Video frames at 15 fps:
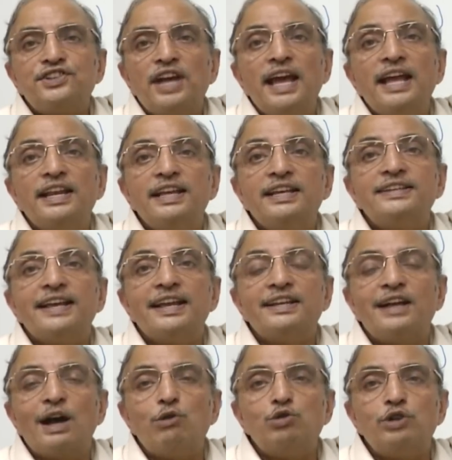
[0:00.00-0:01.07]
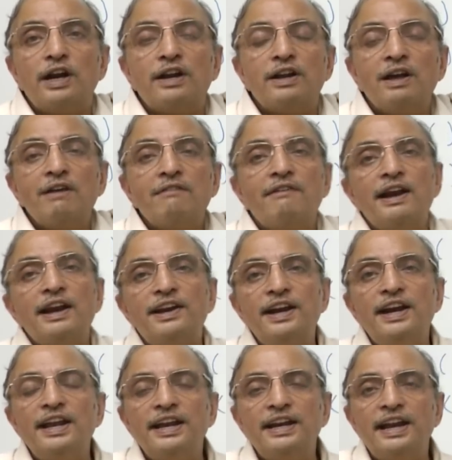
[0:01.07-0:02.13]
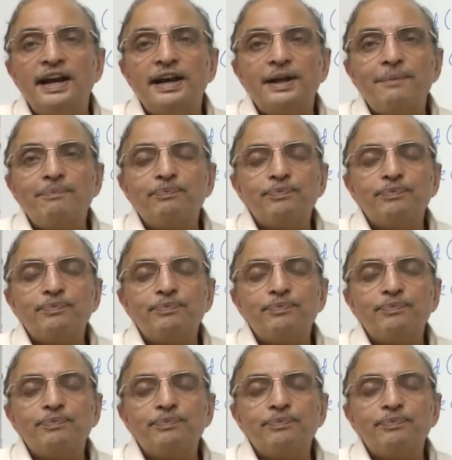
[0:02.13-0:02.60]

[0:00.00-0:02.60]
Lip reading: \n is encountered while reading data.